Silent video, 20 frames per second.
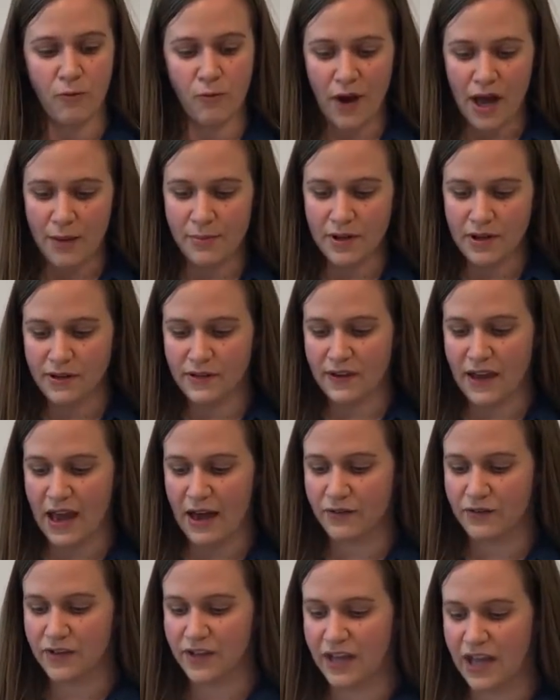robins
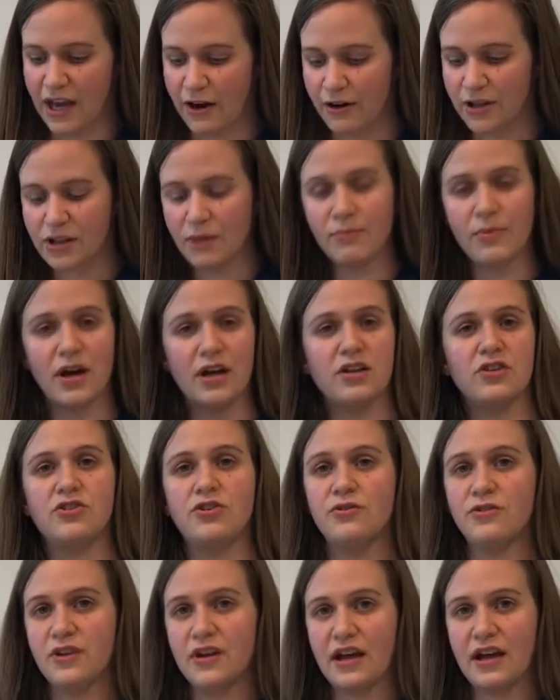have to carry the mud
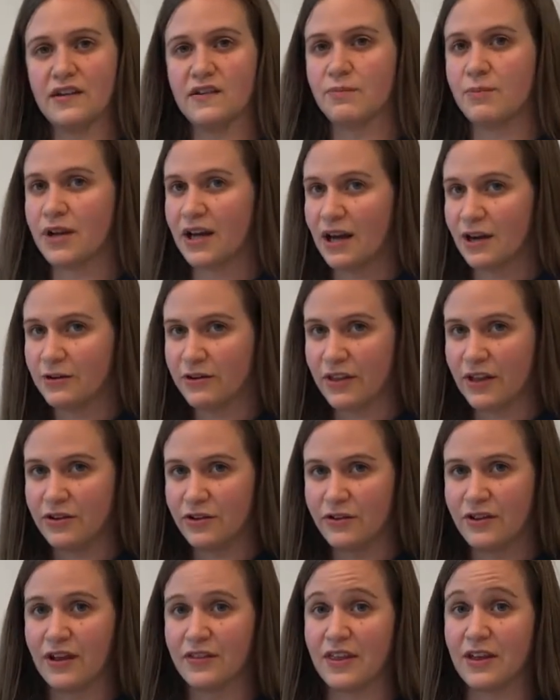to the nest, but how do they
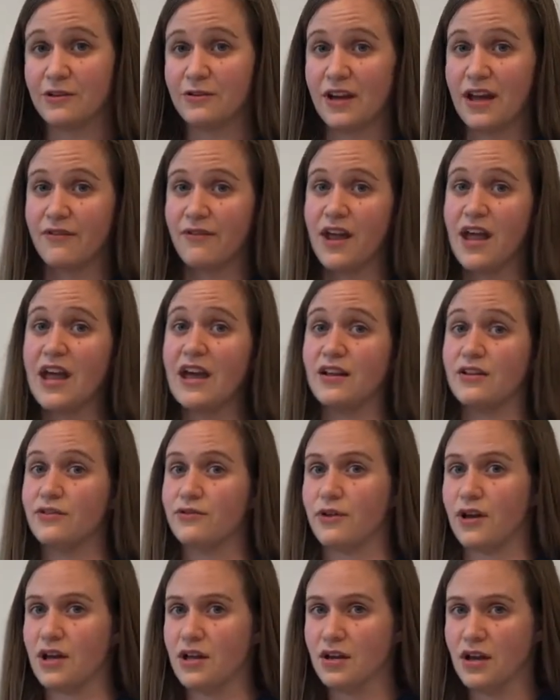do that? They don't have
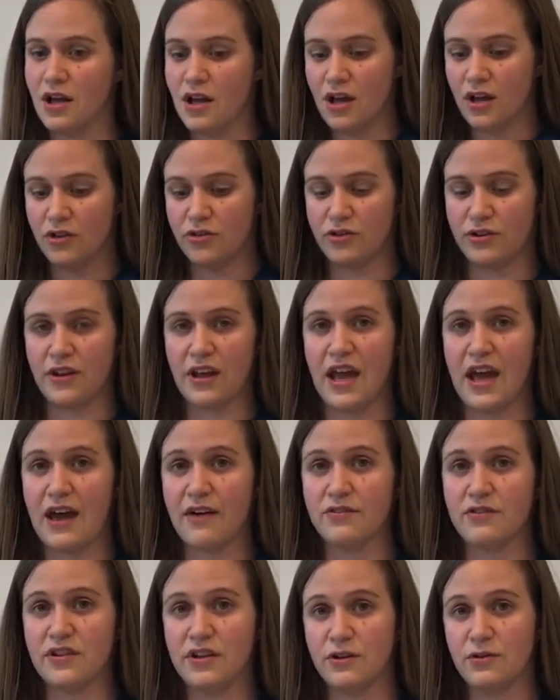hands, right? So they
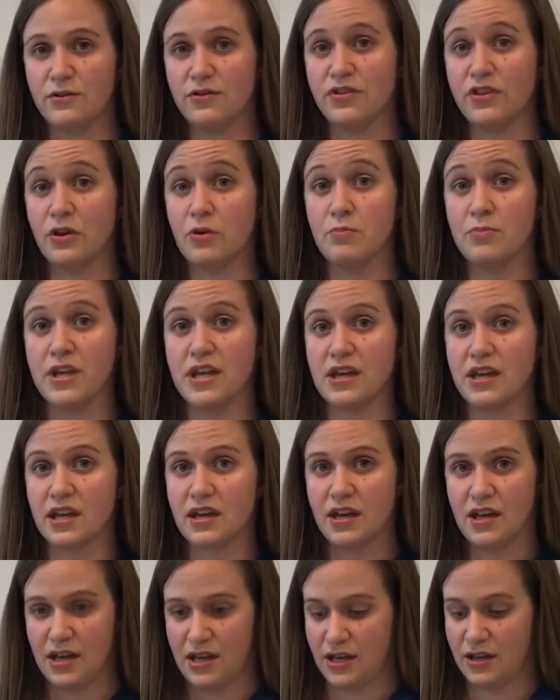have to use their
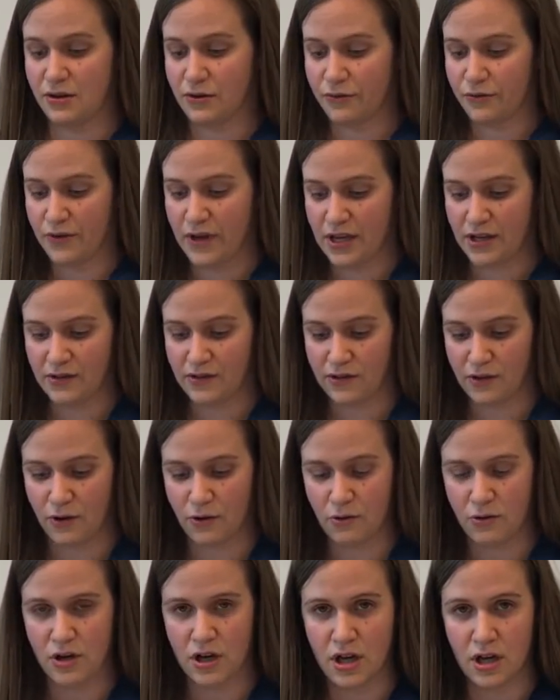beak and their feet.
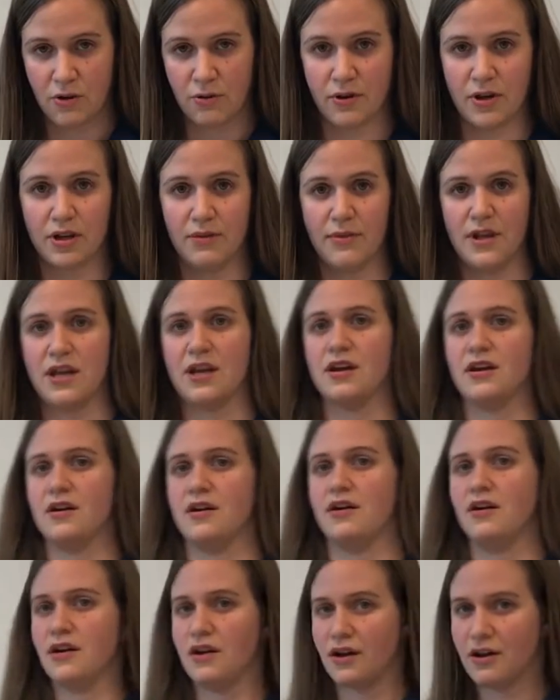So we're going to make
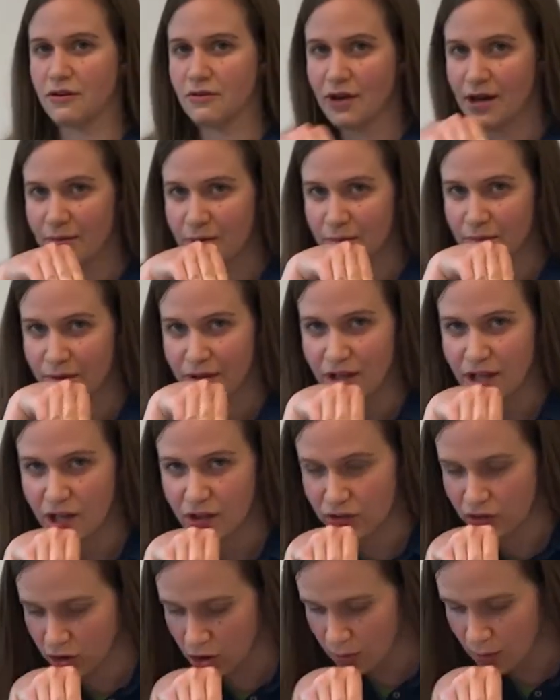our robin
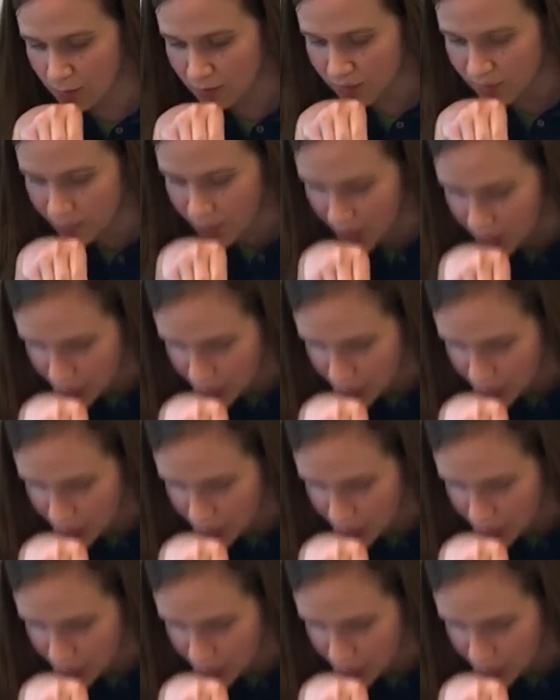beak, slurp up some